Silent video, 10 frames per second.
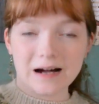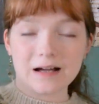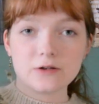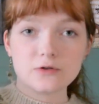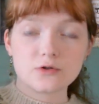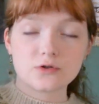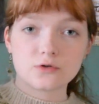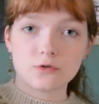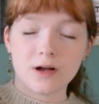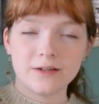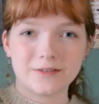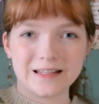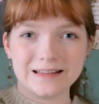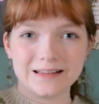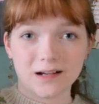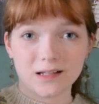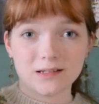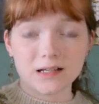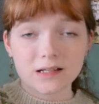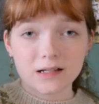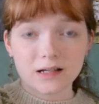I used 290